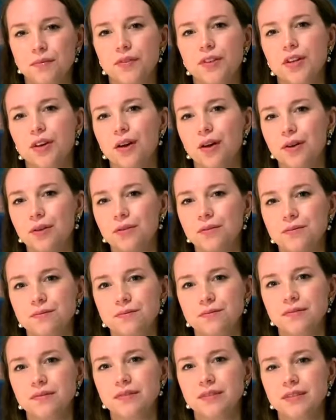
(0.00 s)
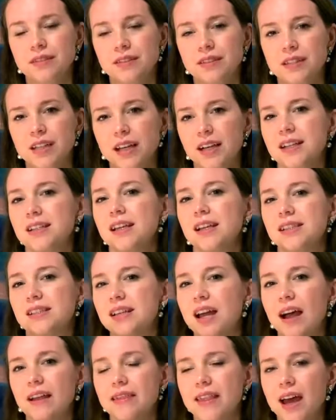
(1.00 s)
You know, it's
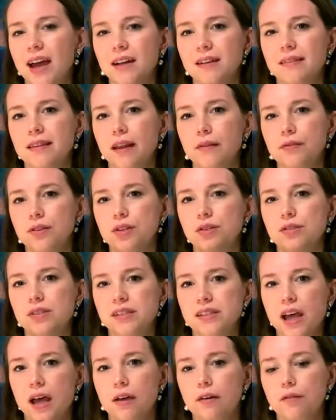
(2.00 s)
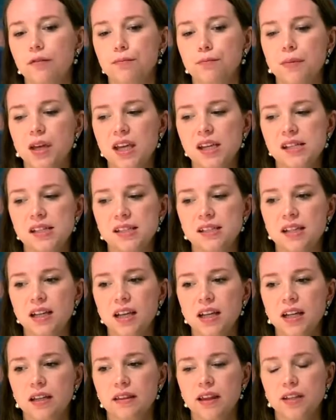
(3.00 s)
not that loving yourself means
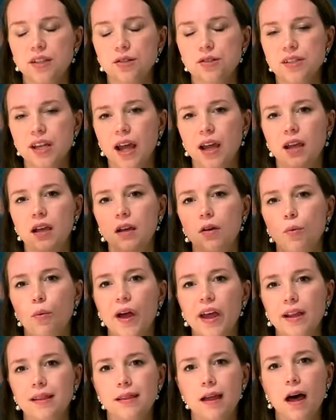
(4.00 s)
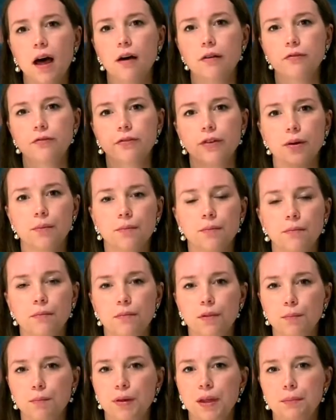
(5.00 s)
that you're taking away love from
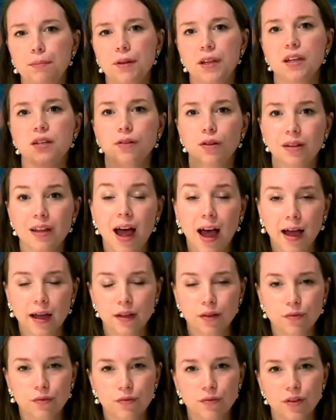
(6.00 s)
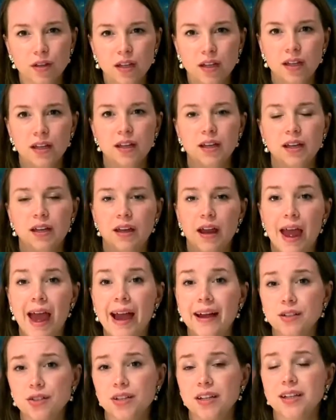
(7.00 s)
the people in your life.
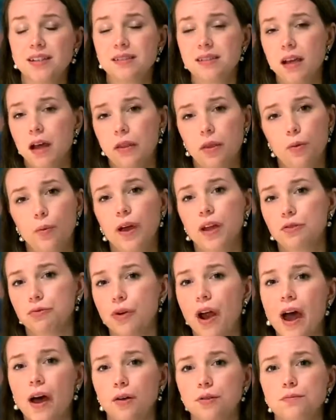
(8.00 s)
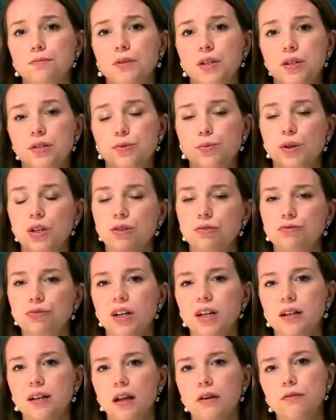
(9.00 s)
Actually, it's the other way around, because when you
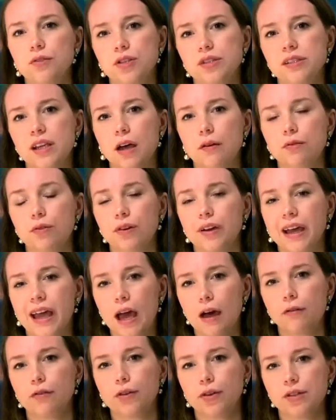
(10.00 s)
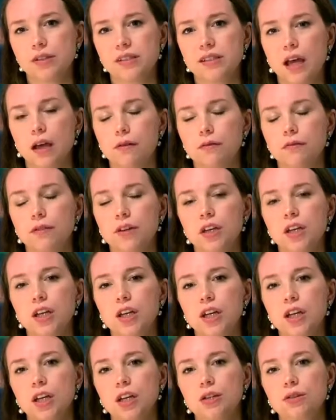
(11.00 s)
really love yourself and care for yourself,
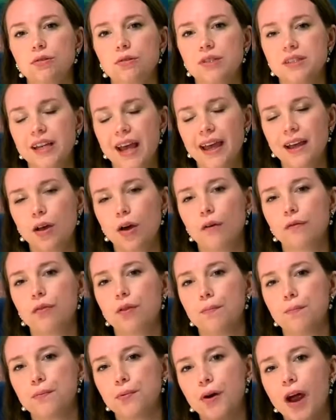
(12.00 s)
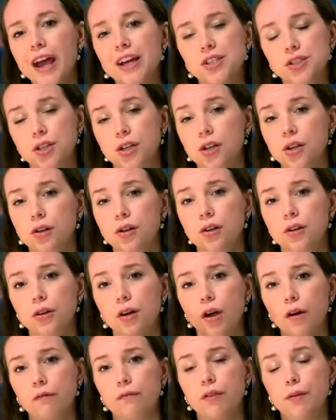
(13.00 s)
you take off the pressure
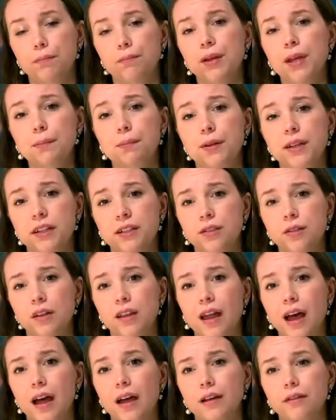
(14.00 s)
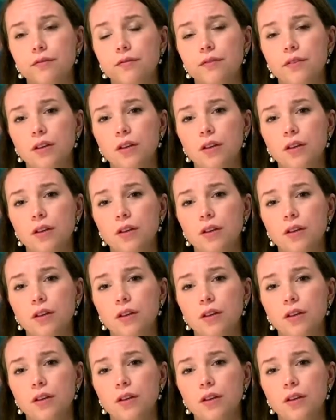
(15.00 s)
of the people in your life